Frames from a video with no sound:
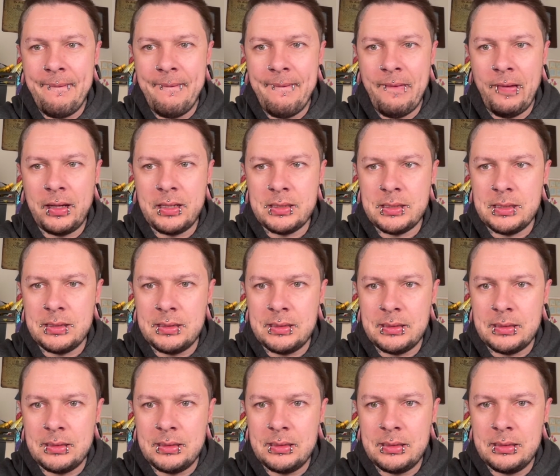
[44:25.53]
Because
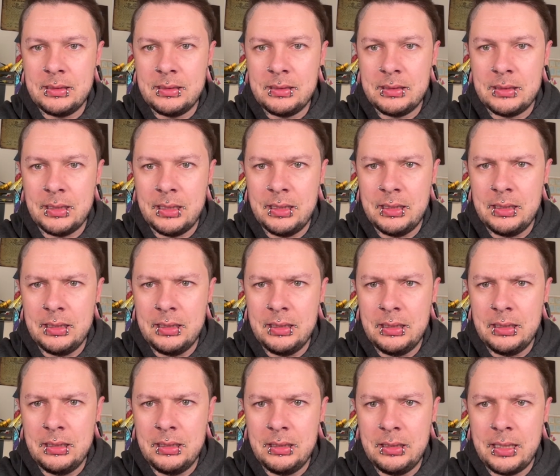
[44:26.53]
it's,
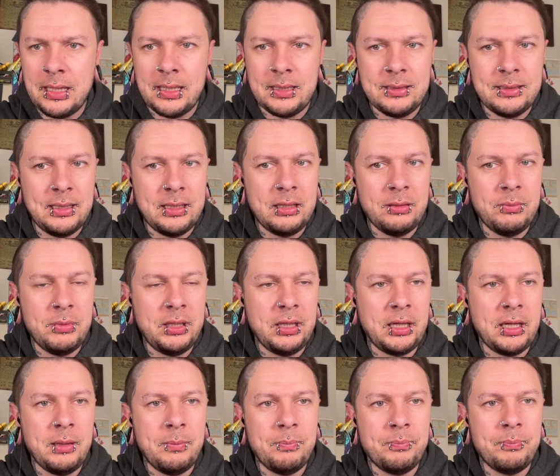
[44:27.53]
yeah, data
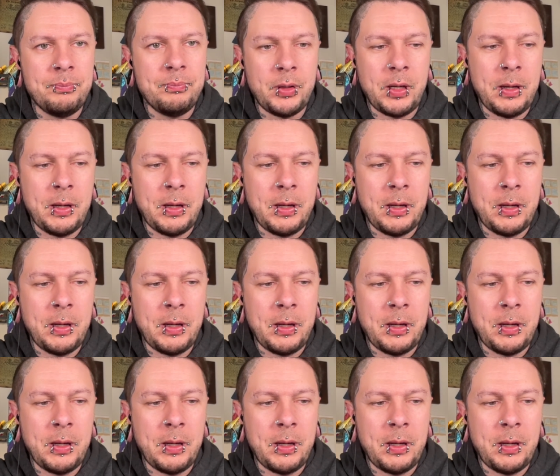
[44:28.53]
minigame. Okay.